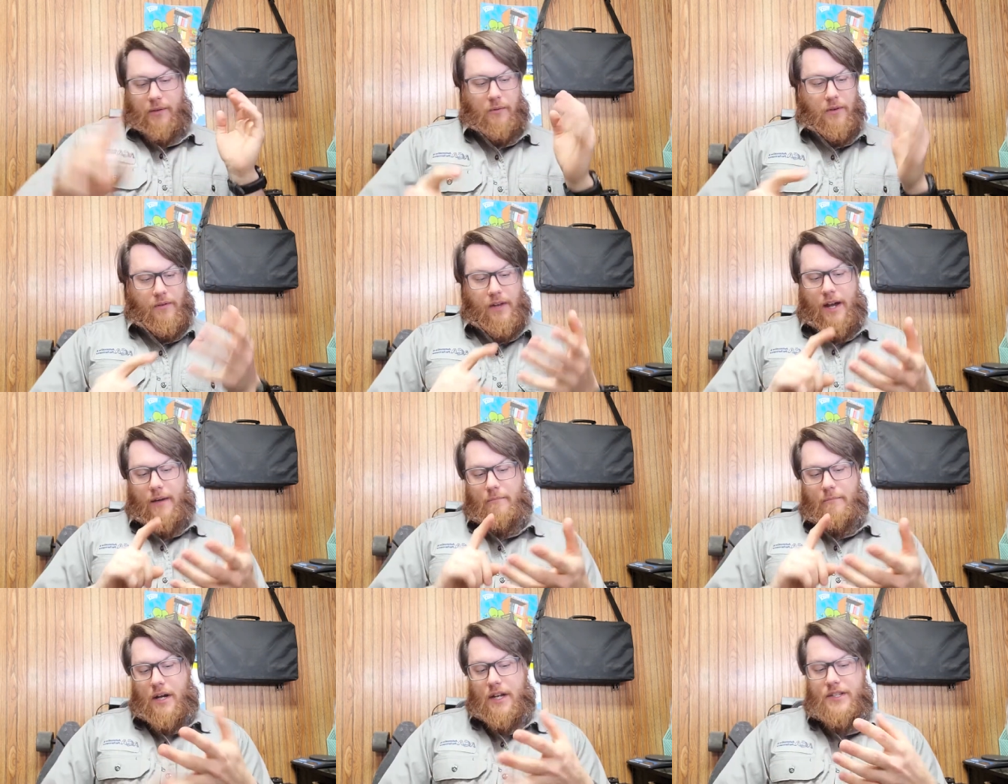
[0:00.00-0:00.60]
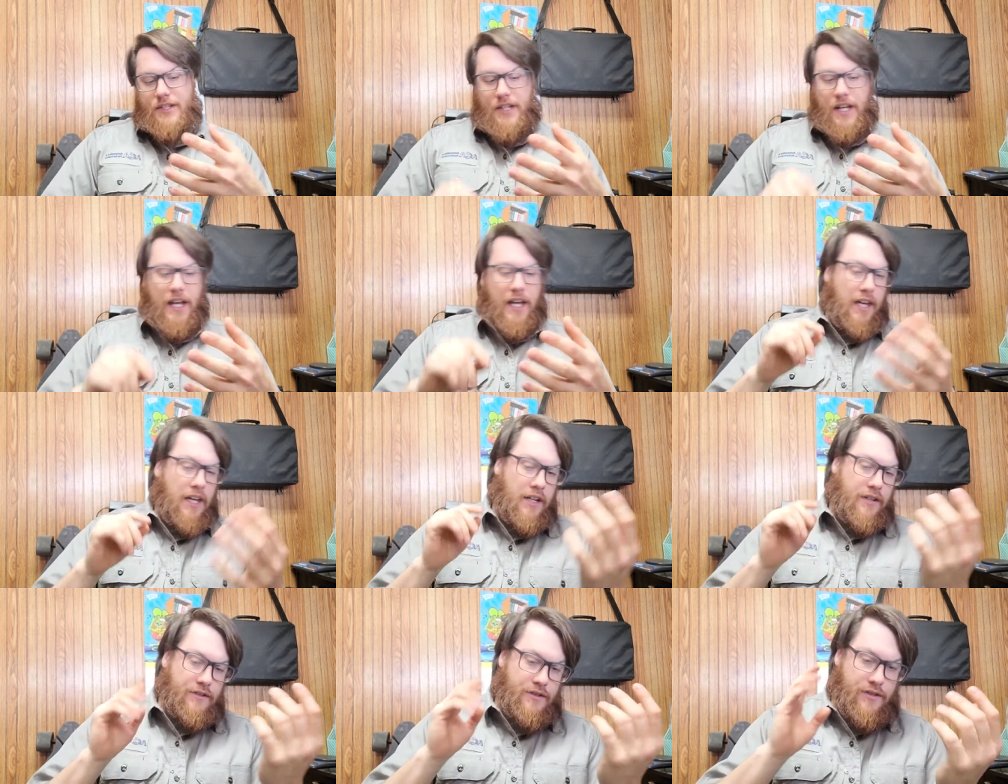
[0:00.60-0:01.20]
We've got
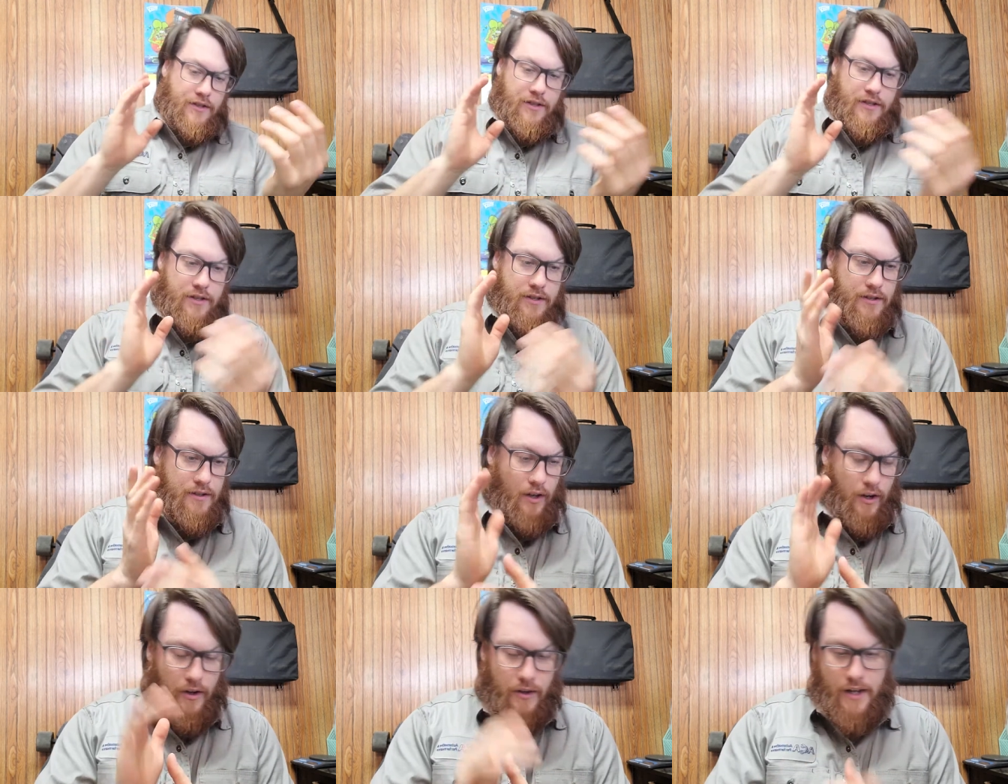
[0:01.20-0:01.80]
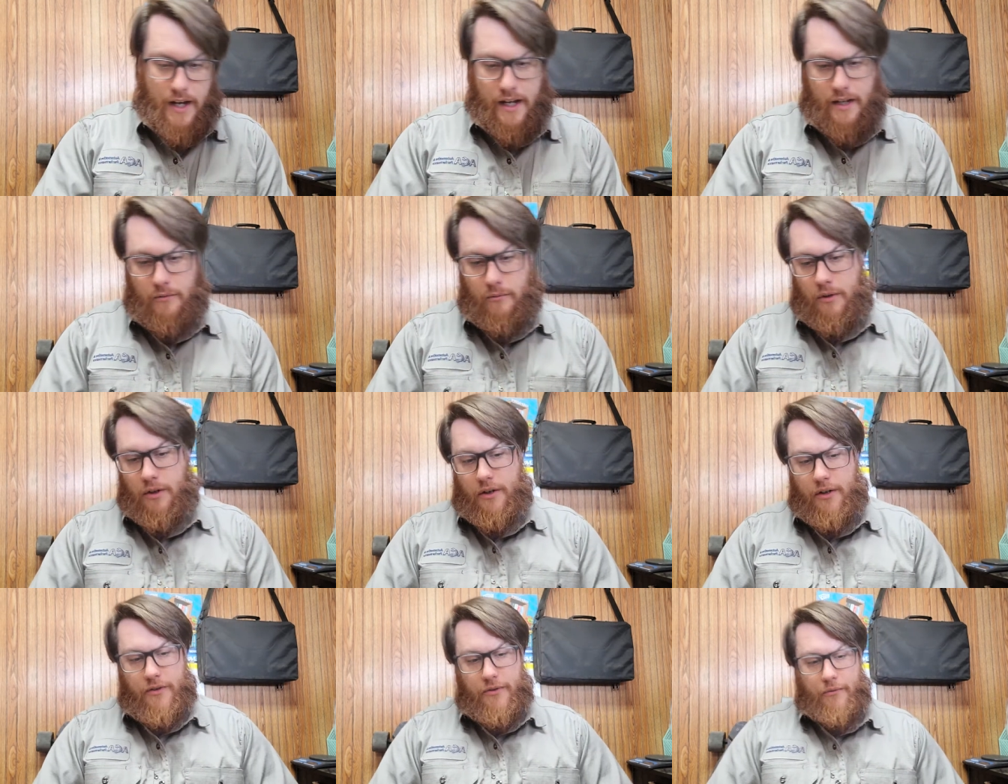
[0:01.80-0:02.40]
Mustangs, all that.
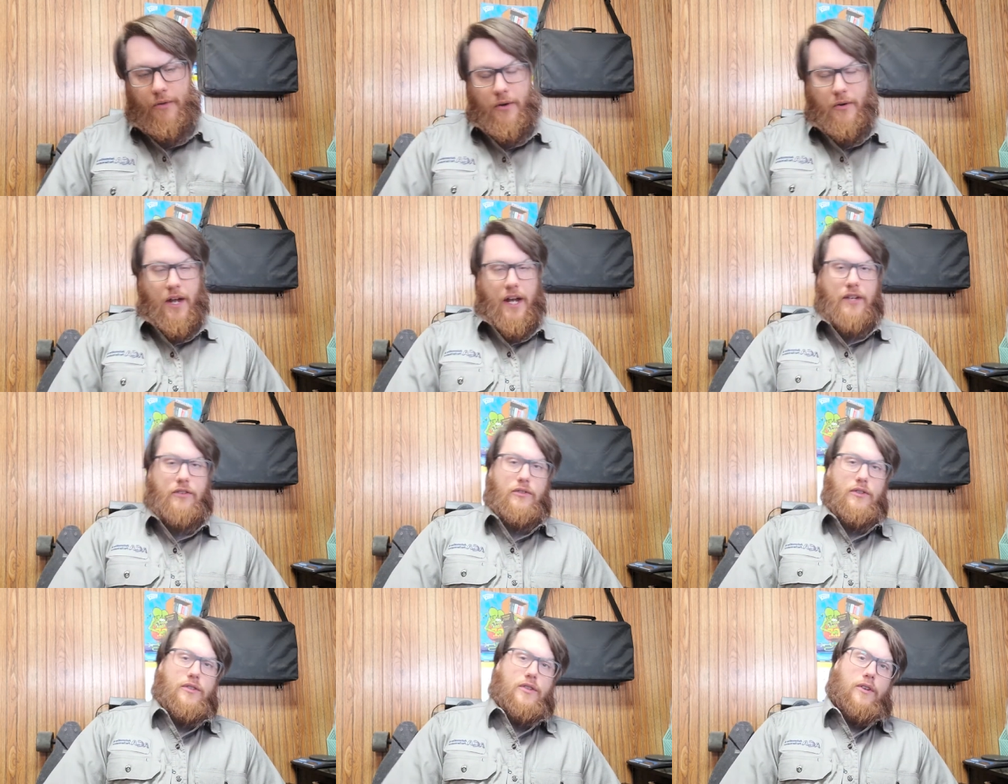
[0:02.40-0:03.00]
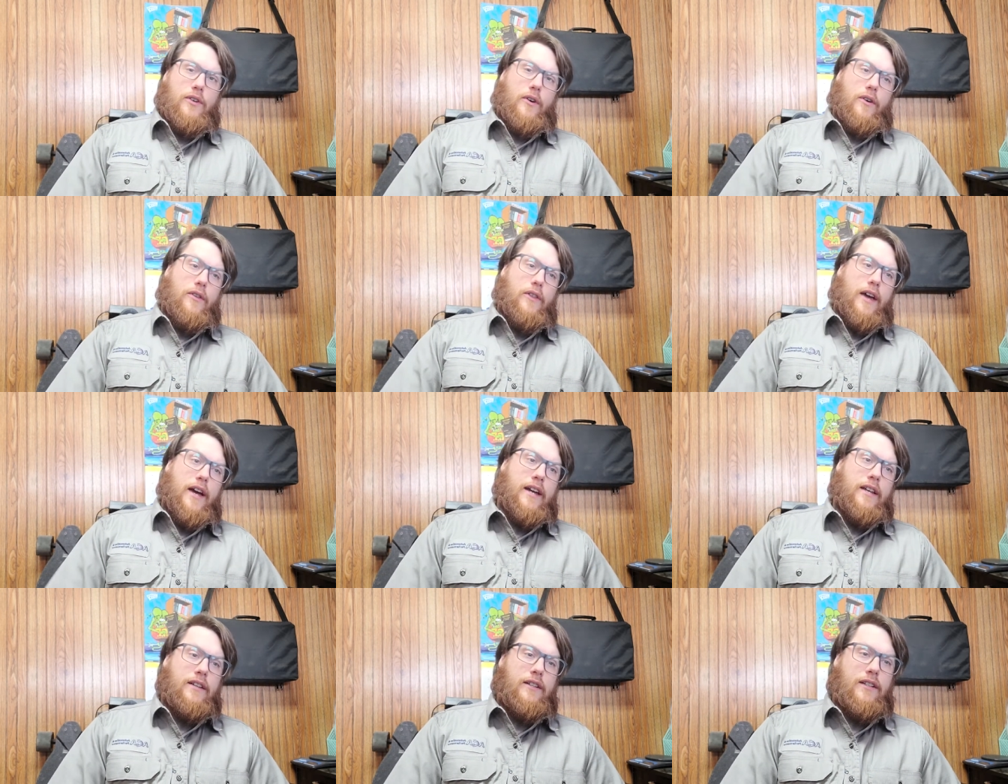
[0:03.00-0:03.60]
We're going to throw nitrous on all
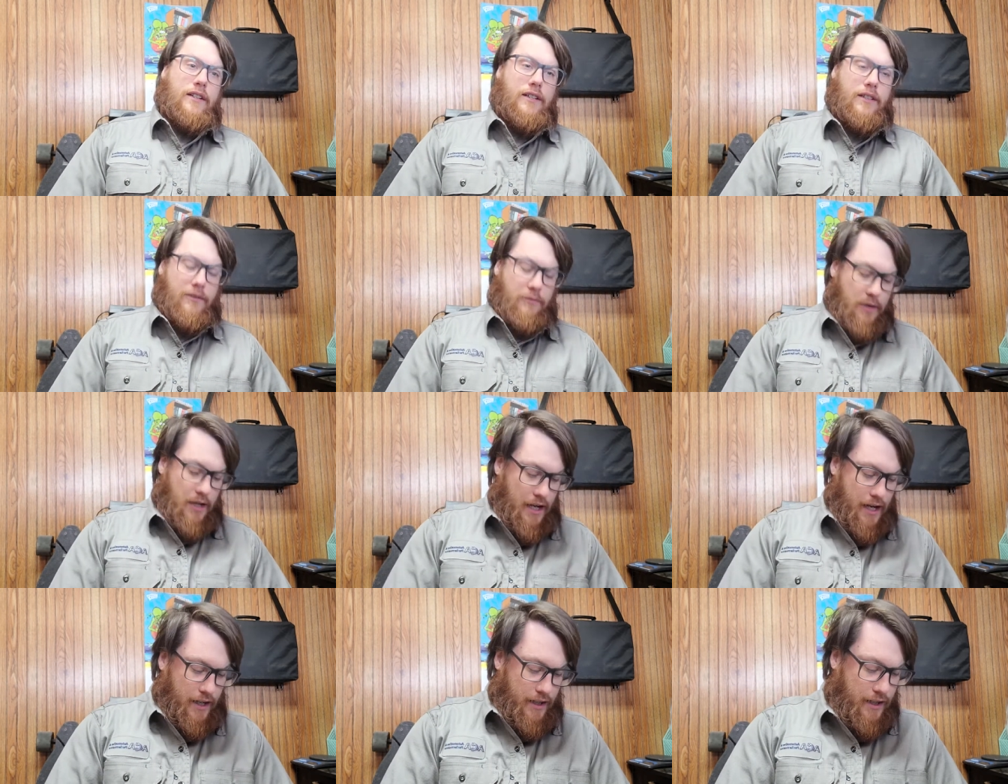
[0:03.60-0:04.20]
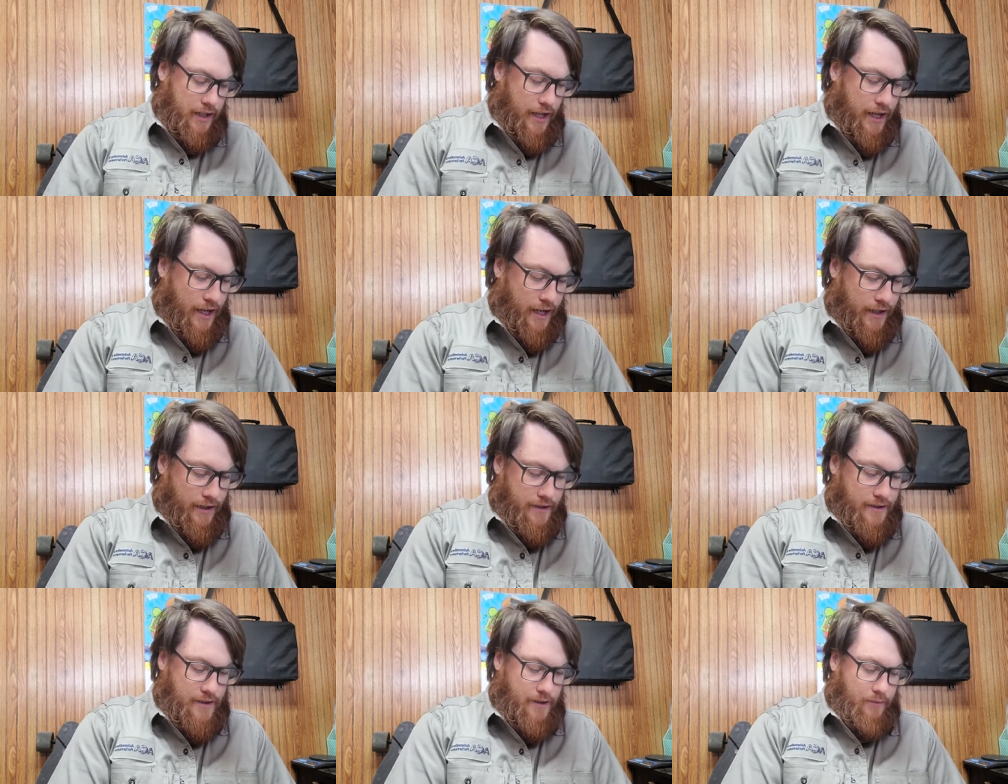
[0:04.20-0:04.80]
that. Uh, we got
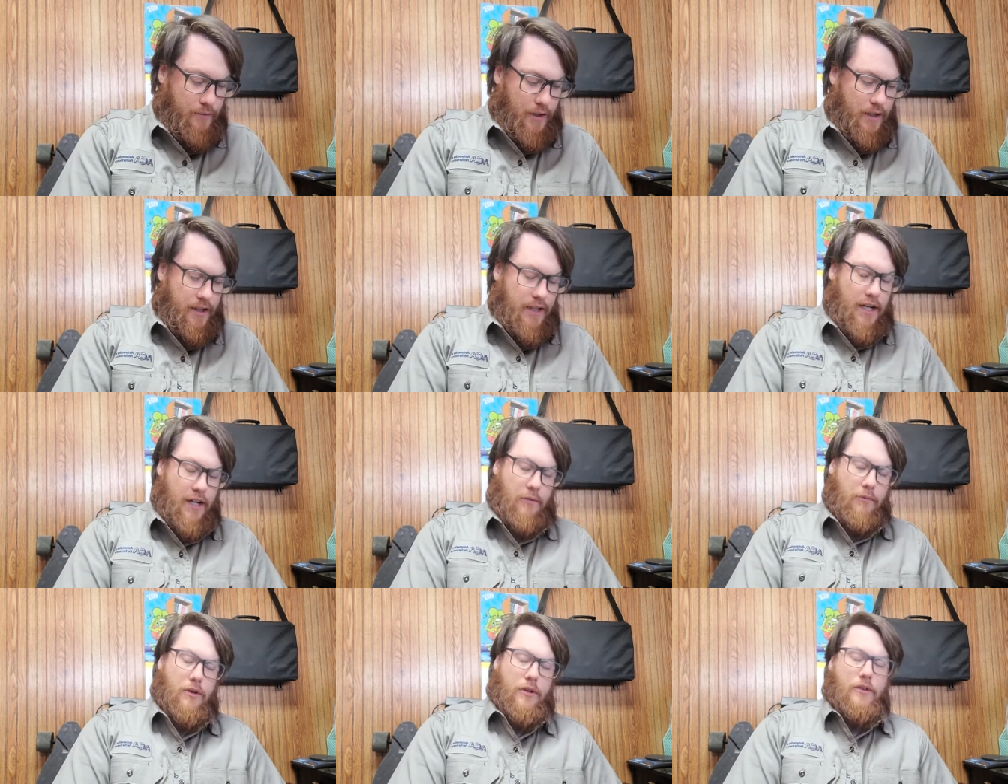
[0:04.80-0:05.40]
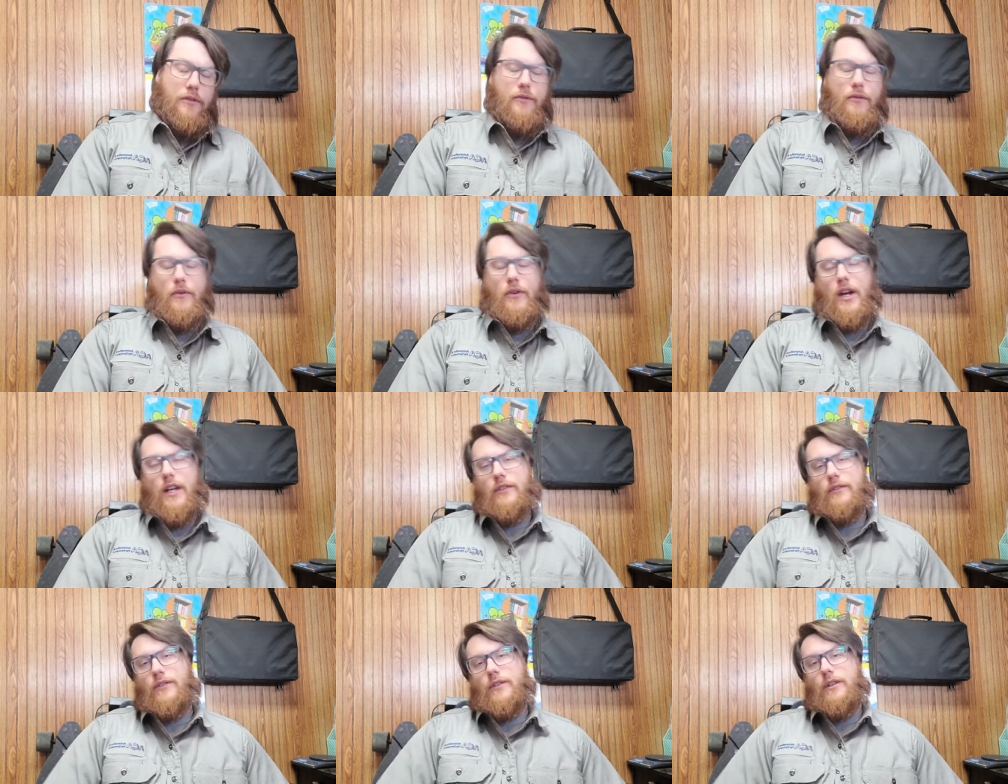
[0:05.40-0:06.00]
neon and stuff like that. We're going to throw
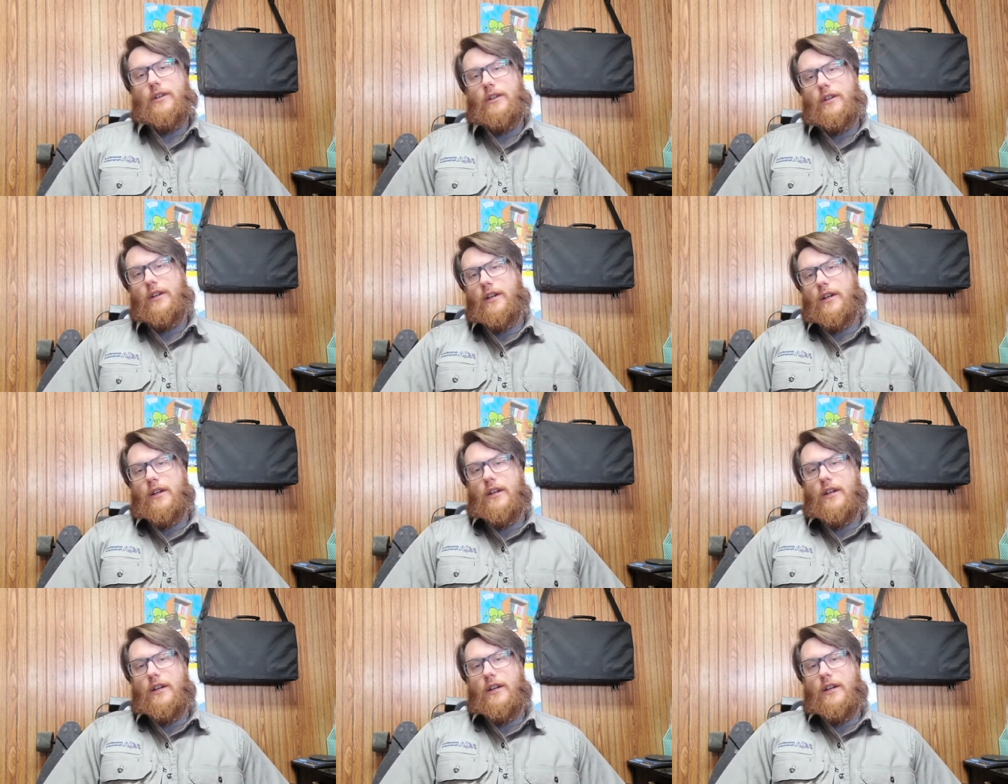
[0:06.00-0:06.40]
nitrous on,